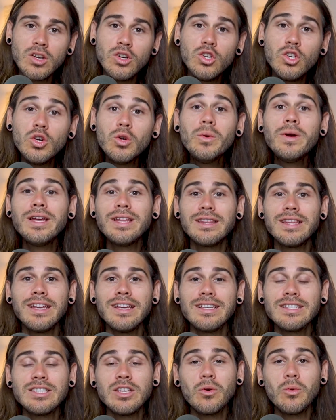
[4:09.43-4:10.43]
doing
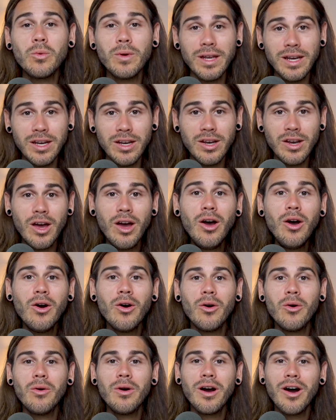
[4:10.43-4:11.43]
things that we
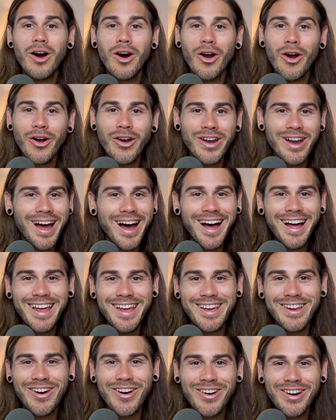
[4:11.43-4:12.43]
know are
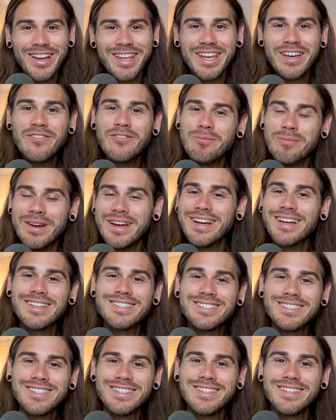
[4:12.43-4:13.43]
not in our gift
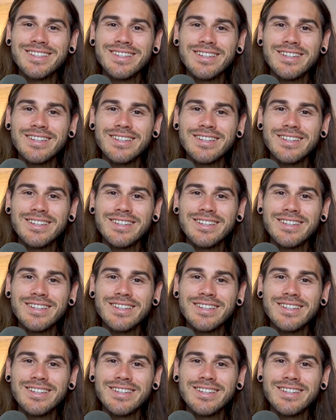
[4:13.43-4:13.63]
mix,